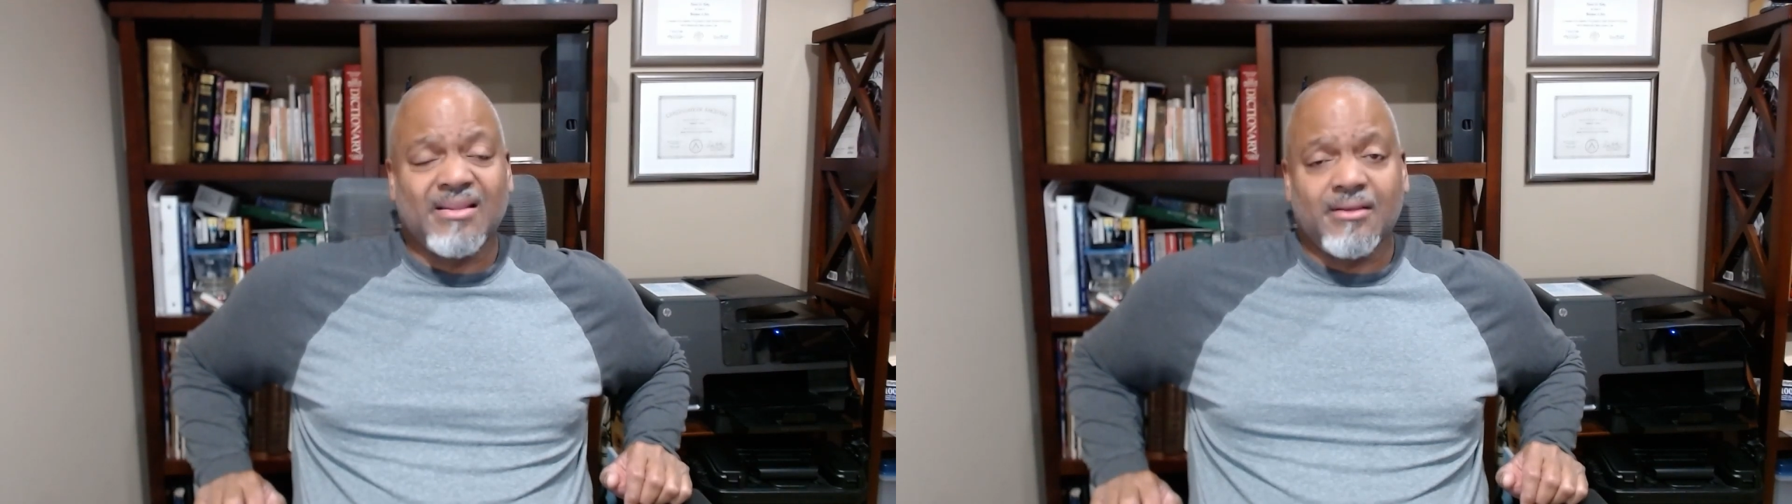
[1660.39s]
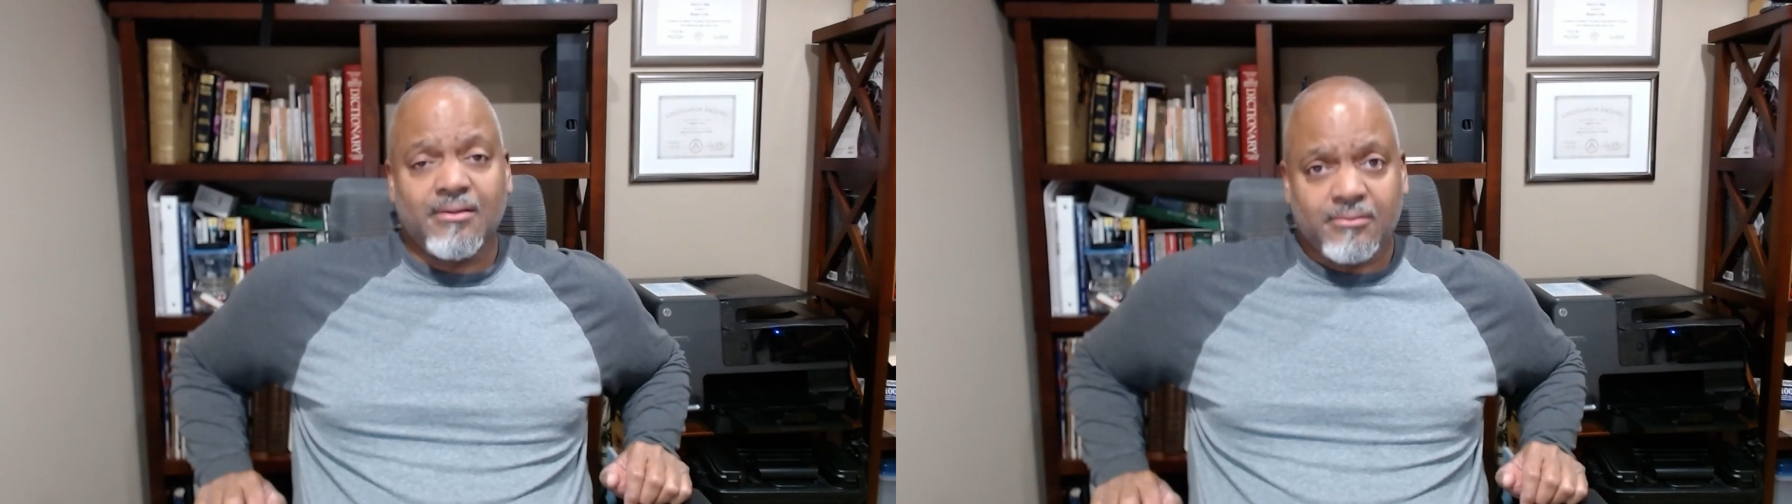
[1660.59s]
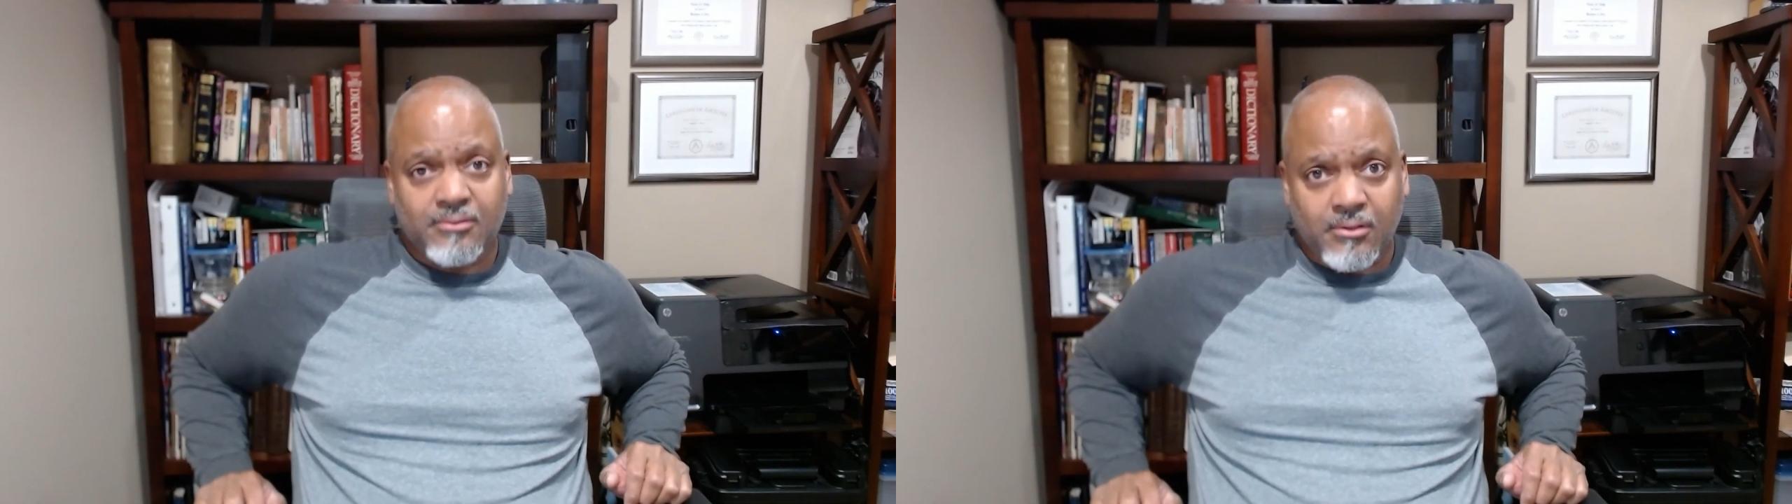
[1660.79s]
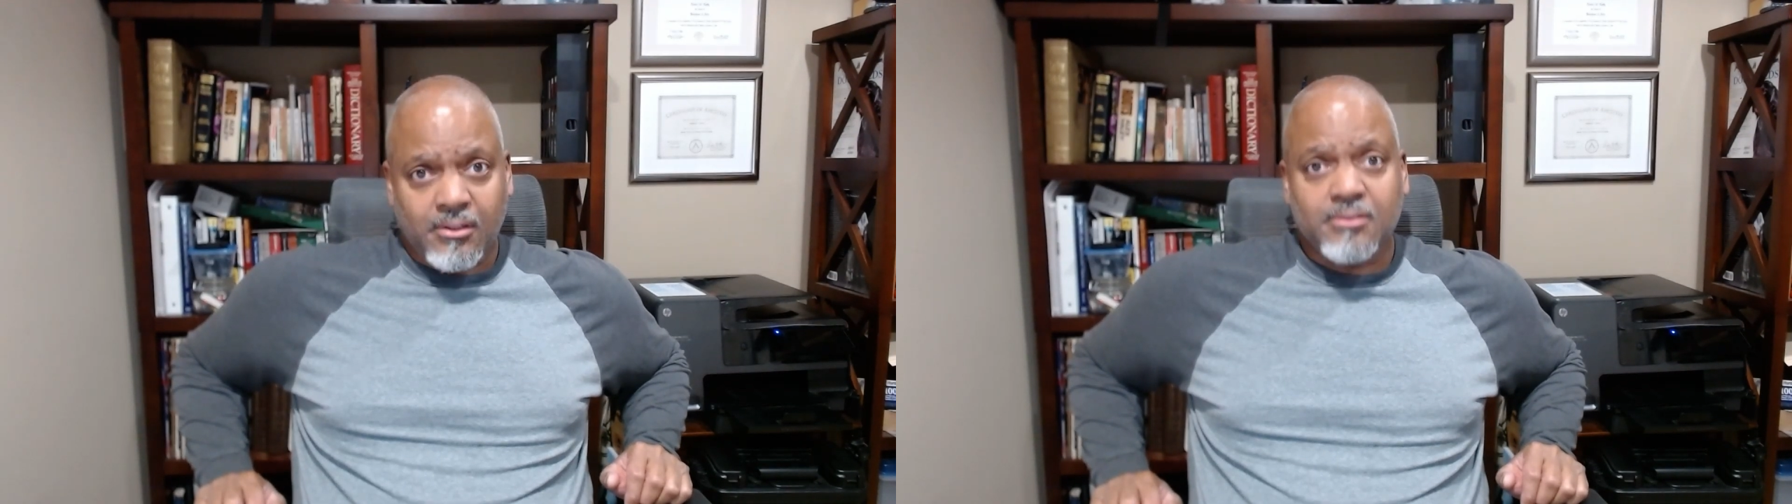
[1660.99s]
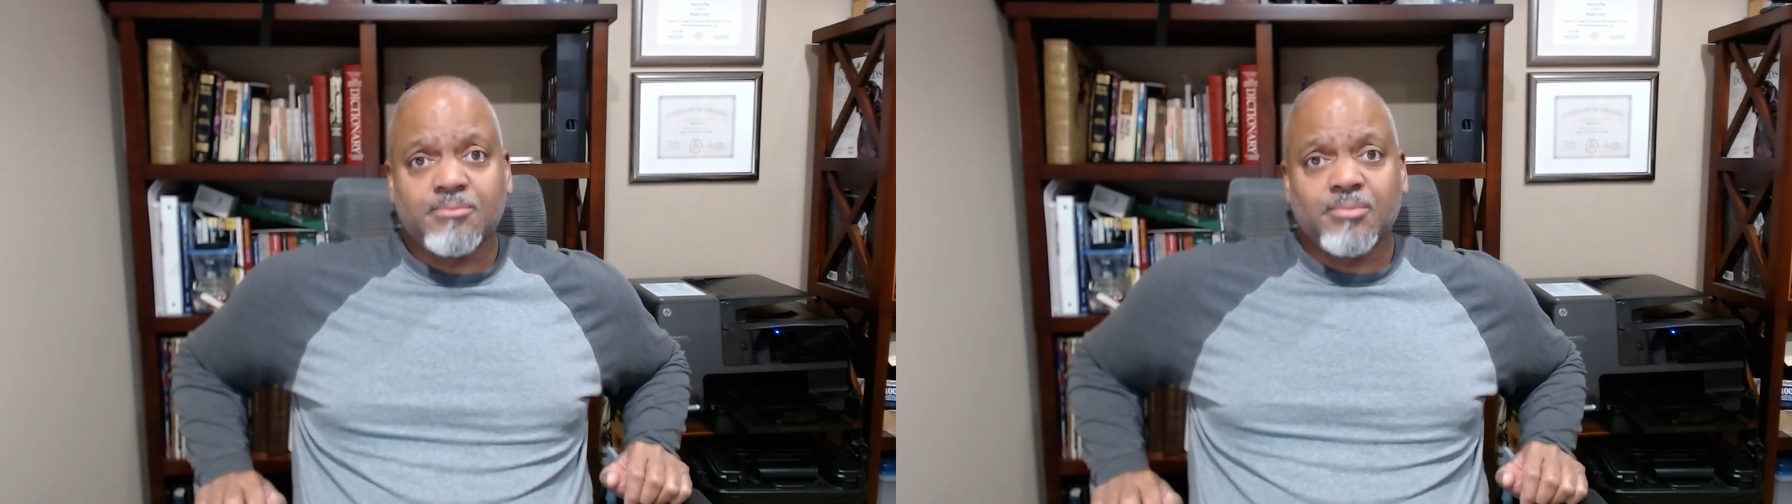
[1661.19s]
you're going to
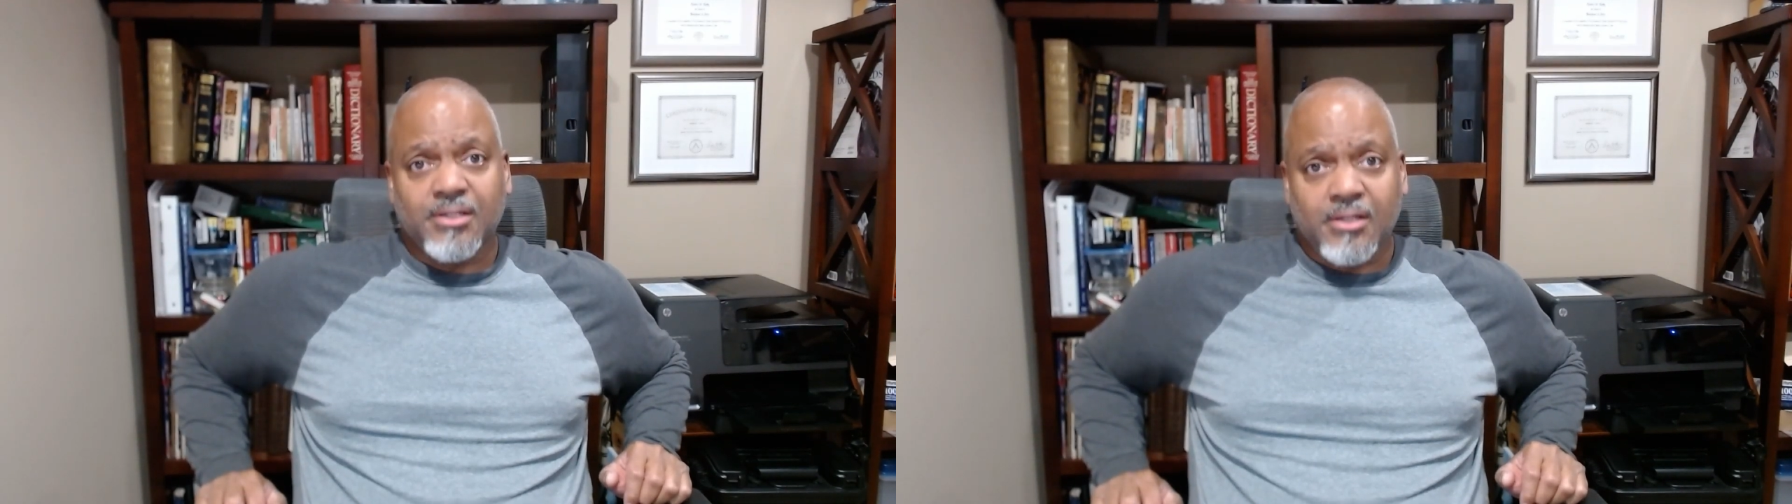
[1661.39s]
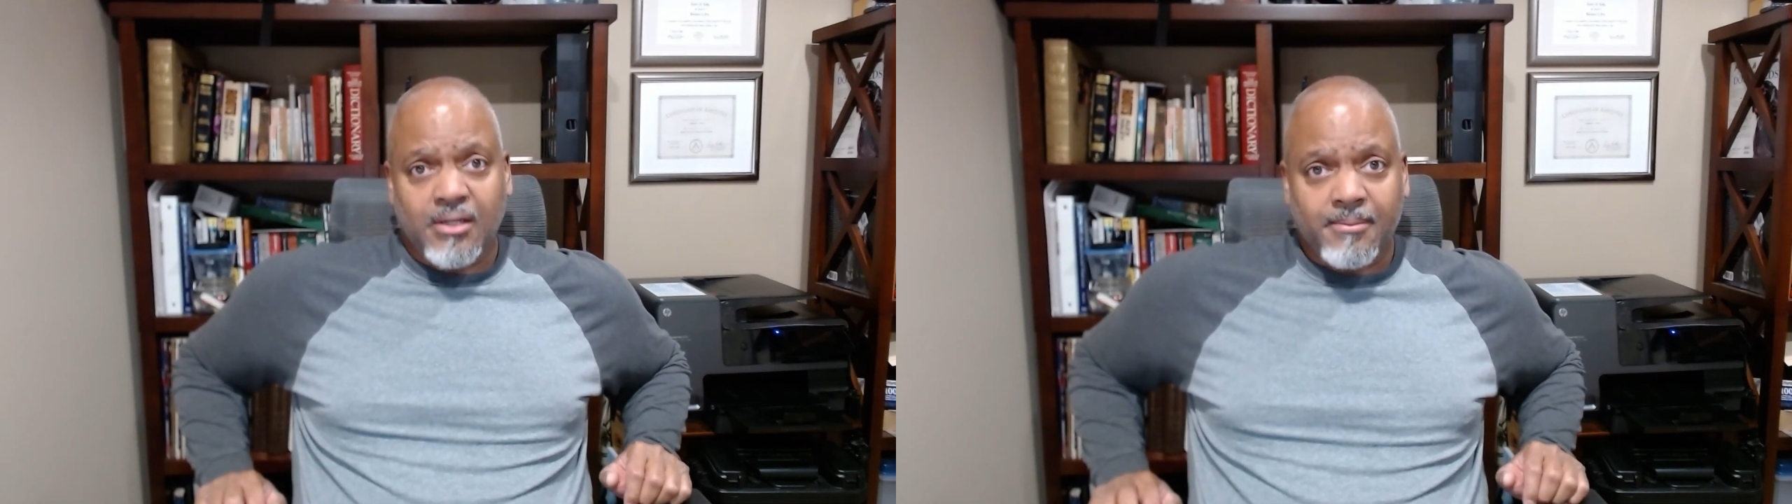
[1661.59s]
split up.